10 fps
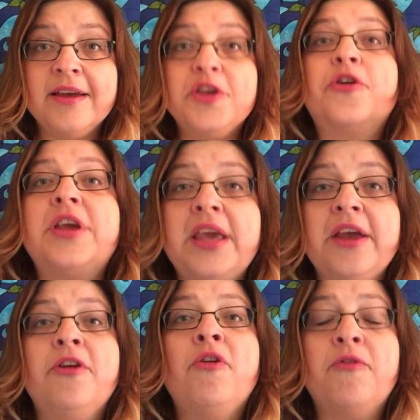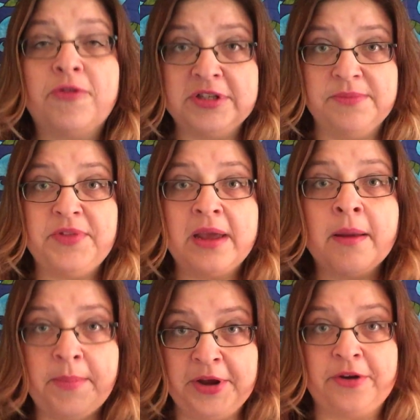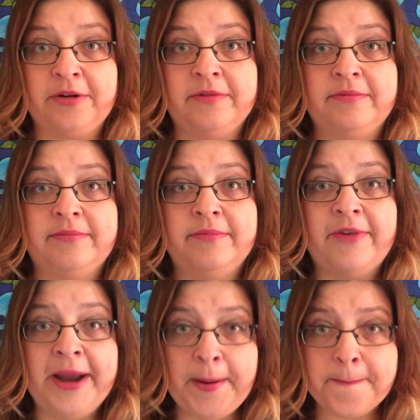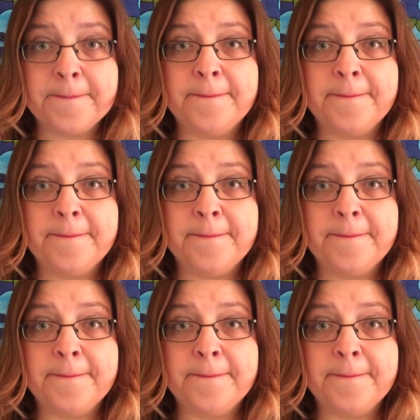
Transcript: You're here for something bigger, right?